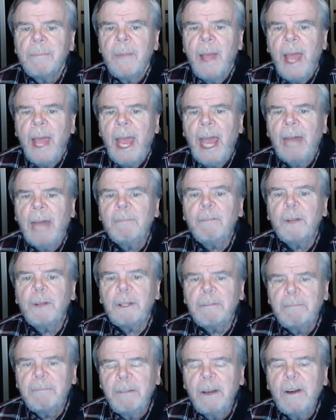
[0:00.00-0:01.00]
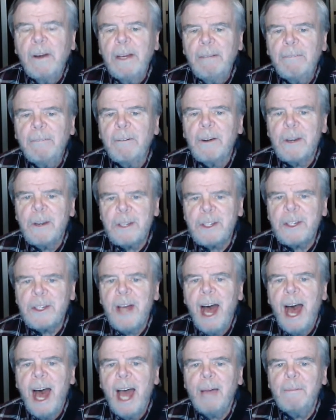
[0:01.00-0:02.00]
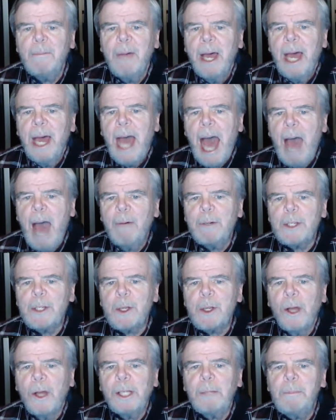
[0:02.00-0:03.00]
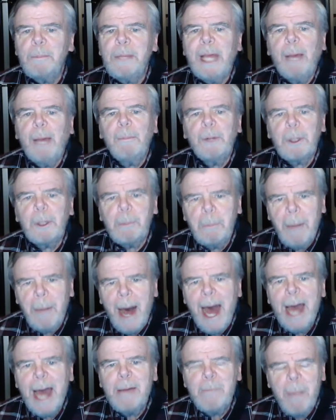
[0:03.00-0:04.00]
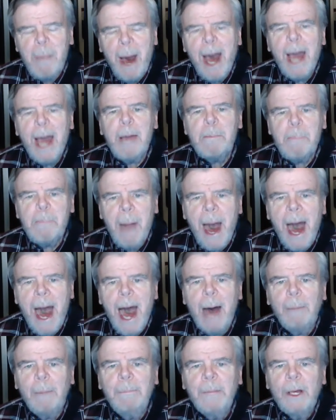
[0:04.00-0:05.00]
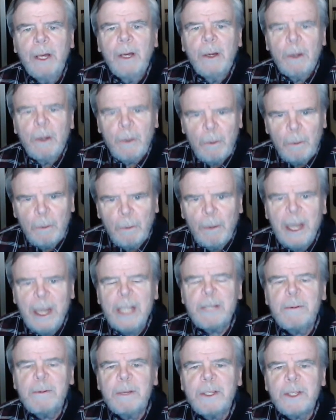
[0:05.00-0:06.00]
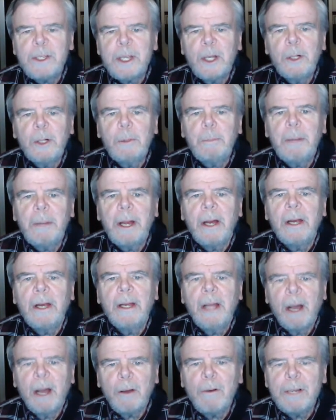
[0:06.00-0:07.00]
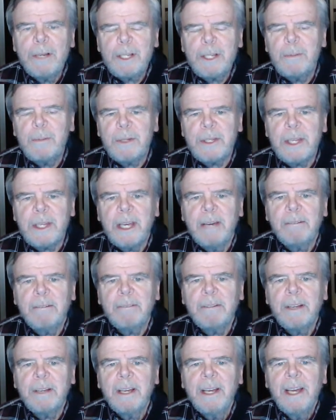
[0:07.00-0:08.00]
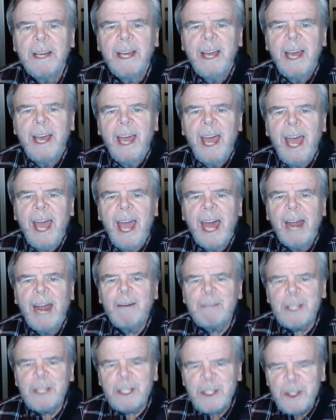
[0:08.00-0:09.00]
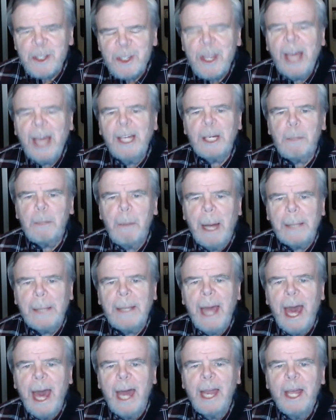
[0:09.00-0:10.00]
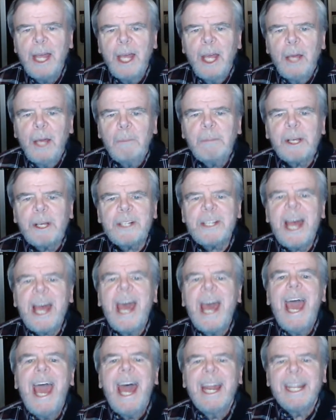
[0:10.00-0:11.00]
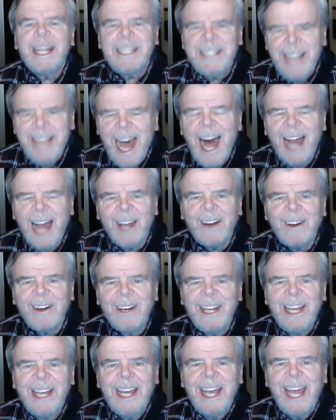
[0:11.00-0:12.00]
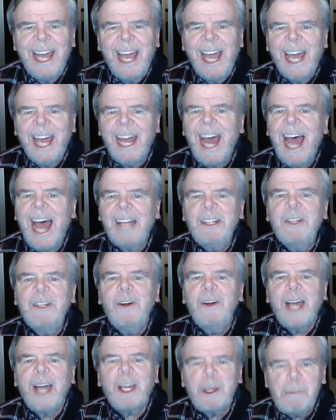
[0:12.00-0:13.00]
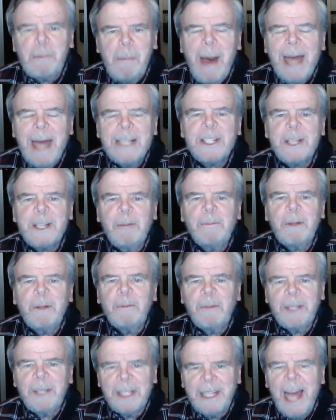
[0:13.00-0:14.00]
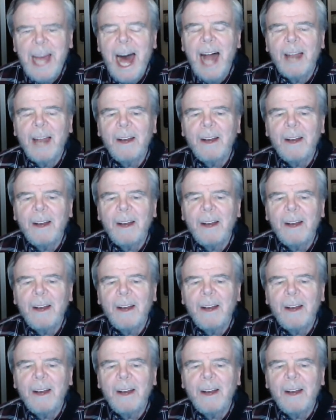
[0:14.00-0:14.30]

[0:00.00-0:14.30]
and for the very first time, I was going to be able to buy my mom, who raised me as a single parent, a Christmas gift. And I was excited about that because I had $1 and I knew I could buy something with $1.